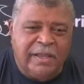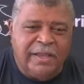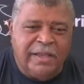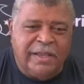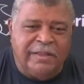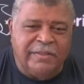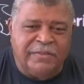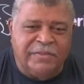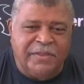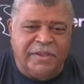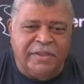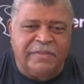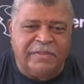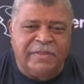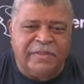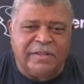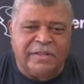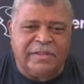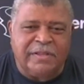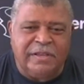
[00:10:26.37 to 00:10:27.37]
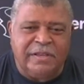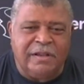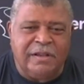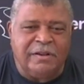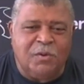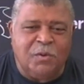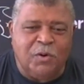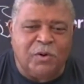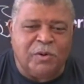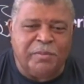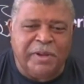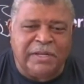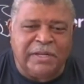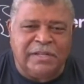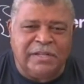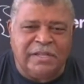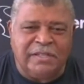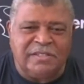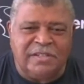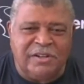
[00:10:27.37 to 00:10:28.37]
and think that the young quarterback
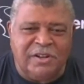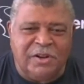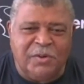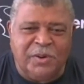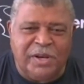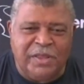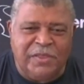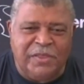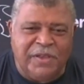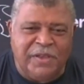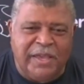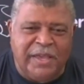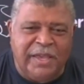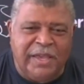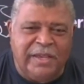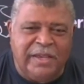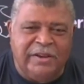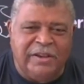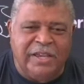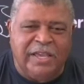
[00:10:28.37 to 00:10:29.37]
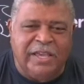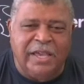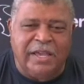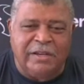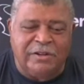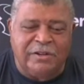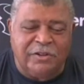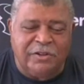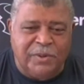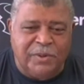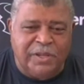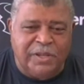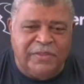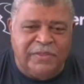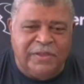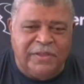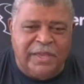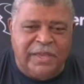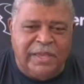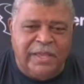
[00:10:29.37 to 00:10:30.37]
doesn't know anything and he can't do
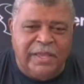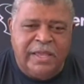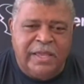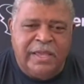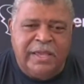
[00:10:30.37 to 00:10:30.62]
anything.